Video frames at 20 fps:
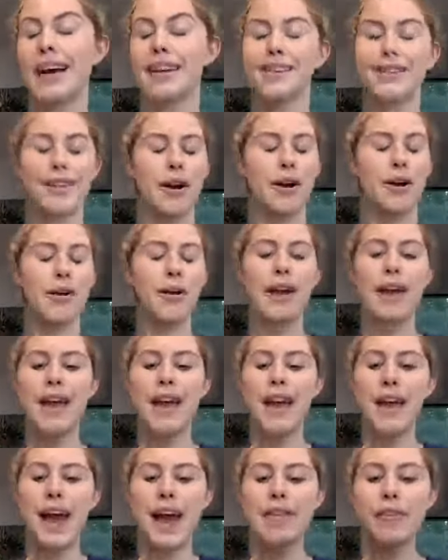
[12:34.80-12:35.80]
So
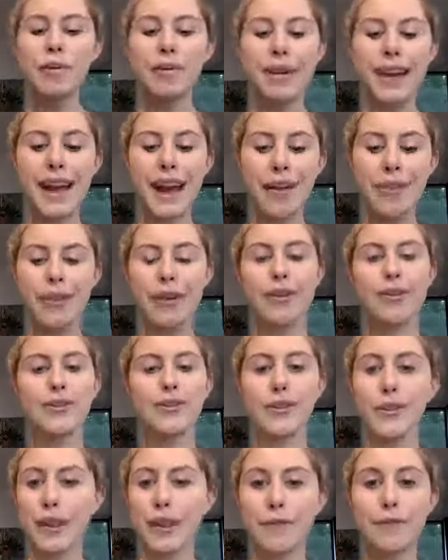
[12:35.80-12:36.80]
everybody out there
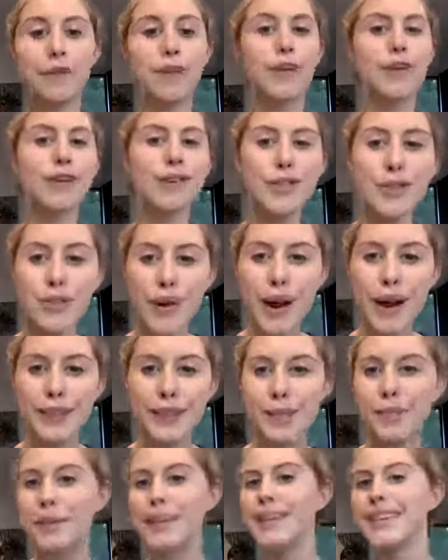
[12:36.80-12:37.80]
who's looking for new
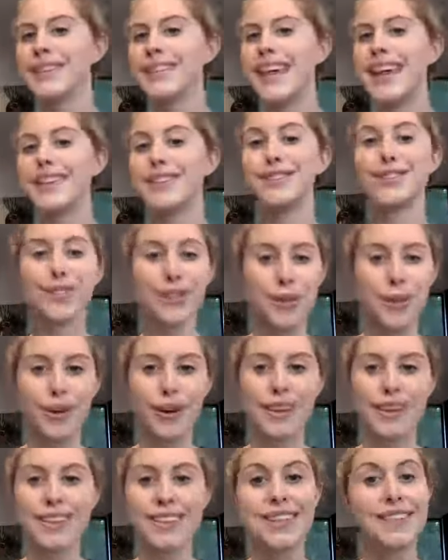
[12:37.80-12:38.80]
recipes and
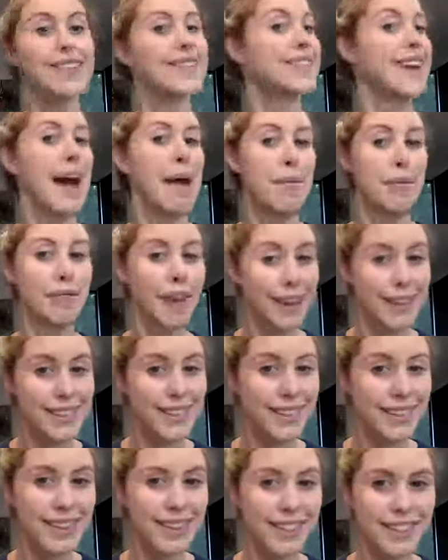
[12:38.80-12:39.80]
stories in this time of
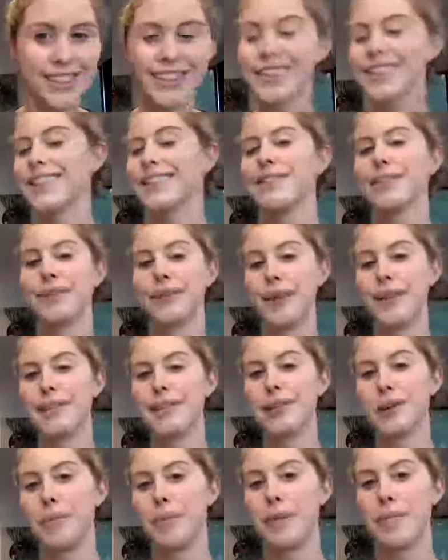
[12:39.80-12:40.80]
isolation to learn a
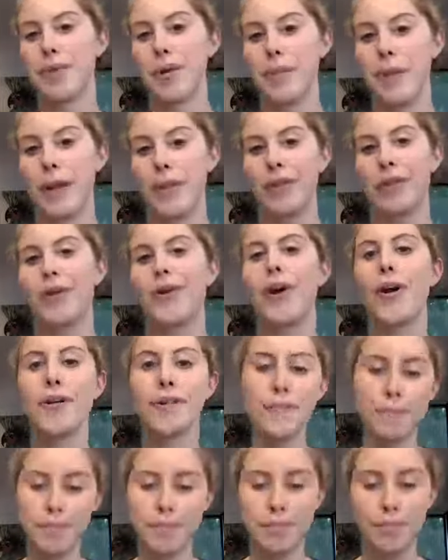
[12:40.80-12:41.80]
little bit more about their
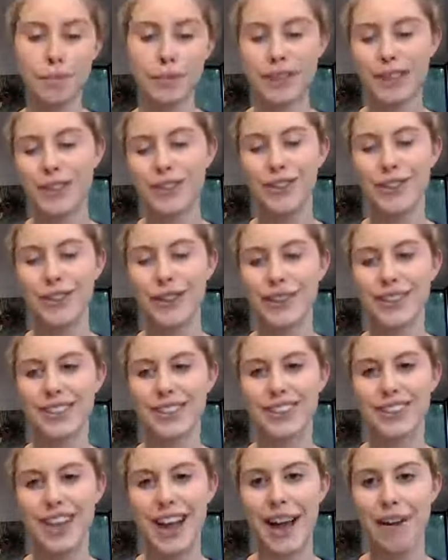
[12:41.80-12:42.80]
garden, please do give
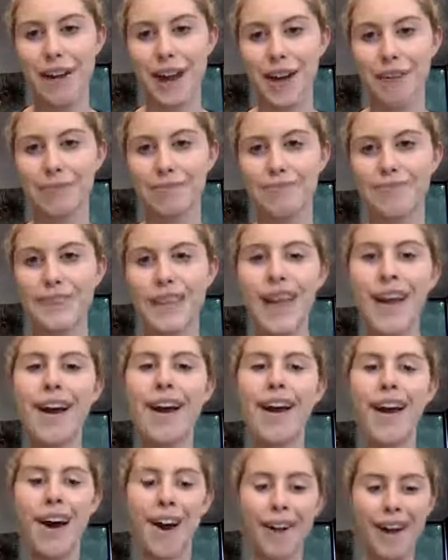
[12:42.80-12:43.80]
us a shout out.
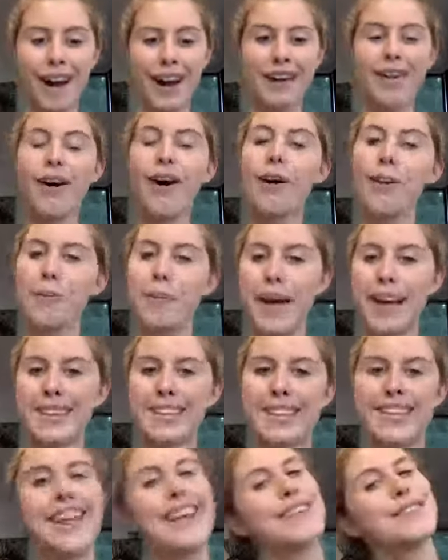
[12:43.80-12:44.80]
All right, all the
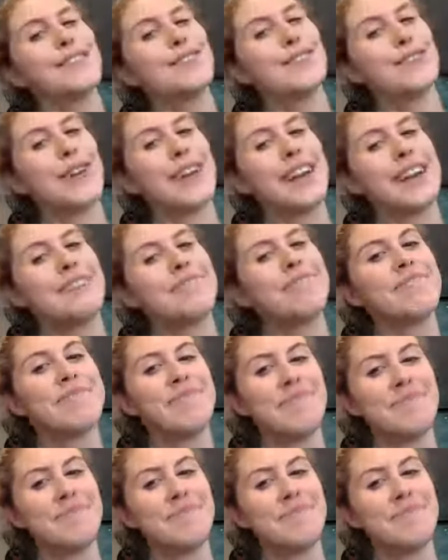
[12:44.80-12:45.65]
best. Thanks for joining.